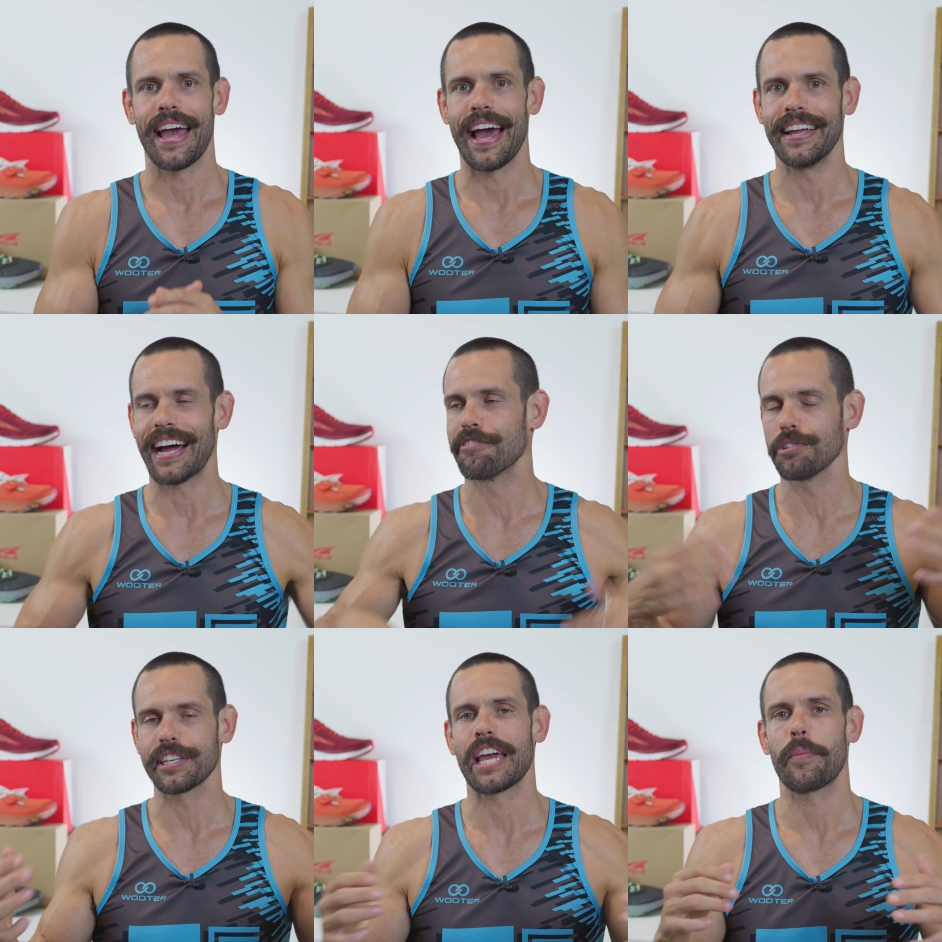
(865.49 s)
and I
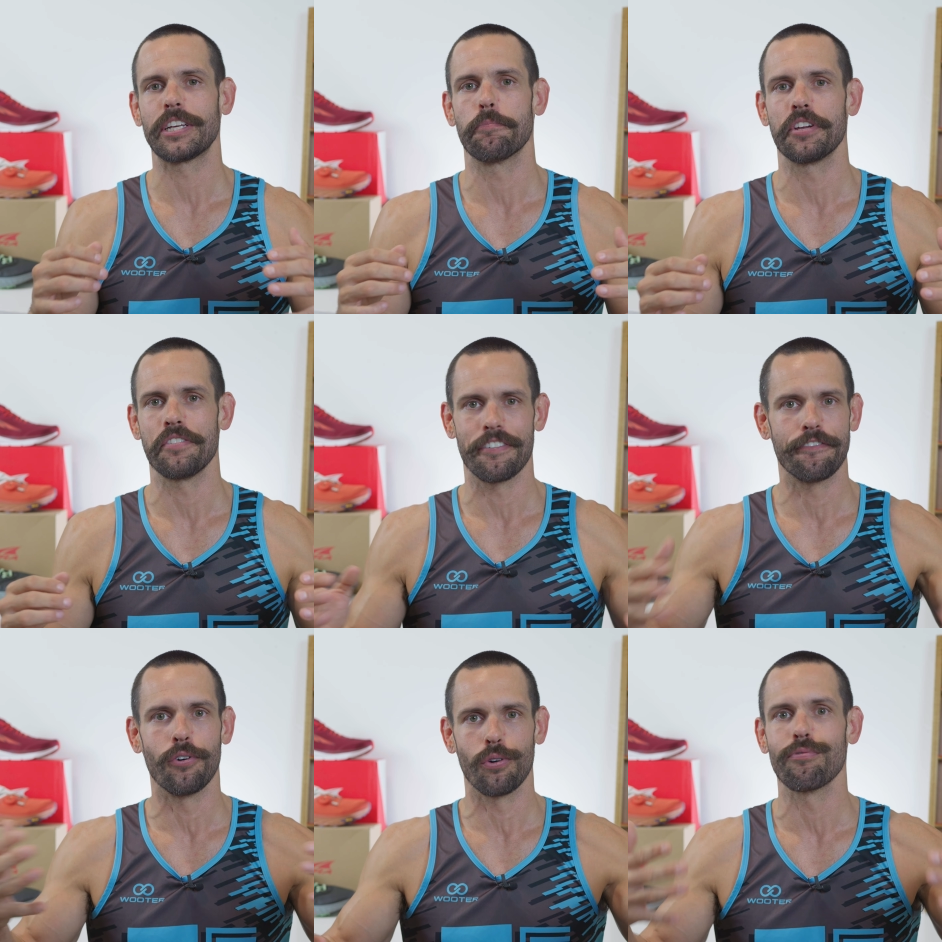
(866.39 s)
really can't wait to bring you the
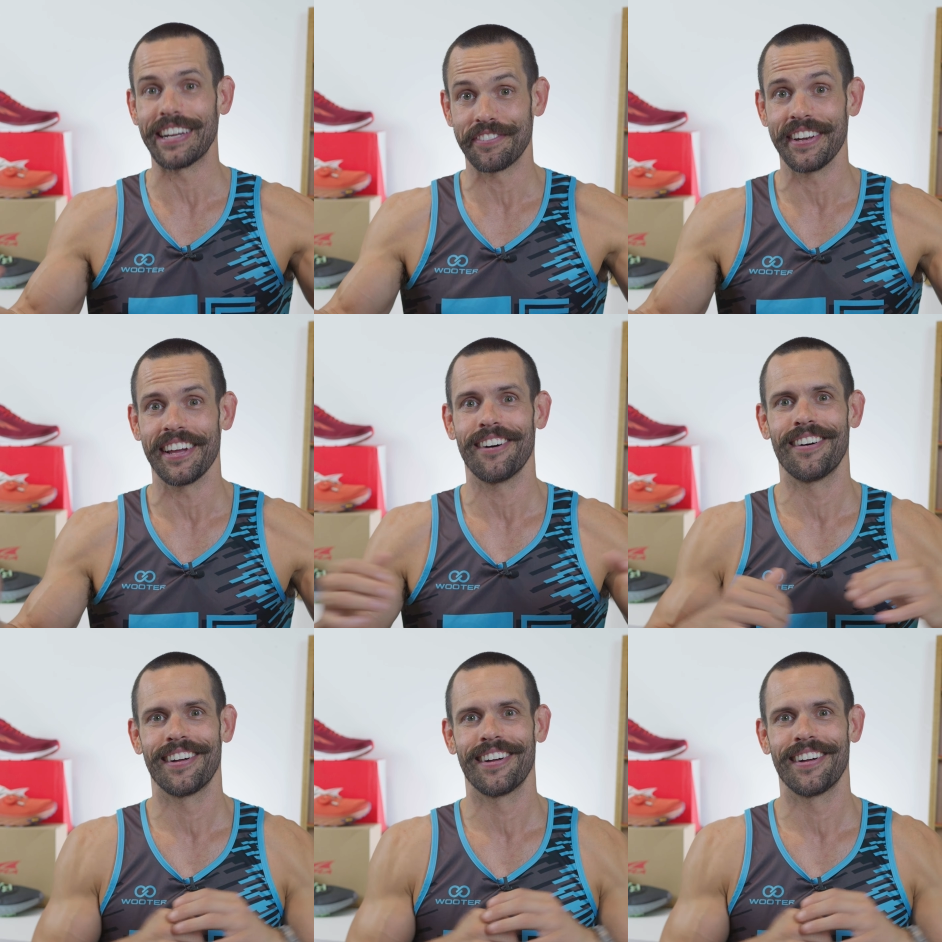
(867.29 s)
full race video.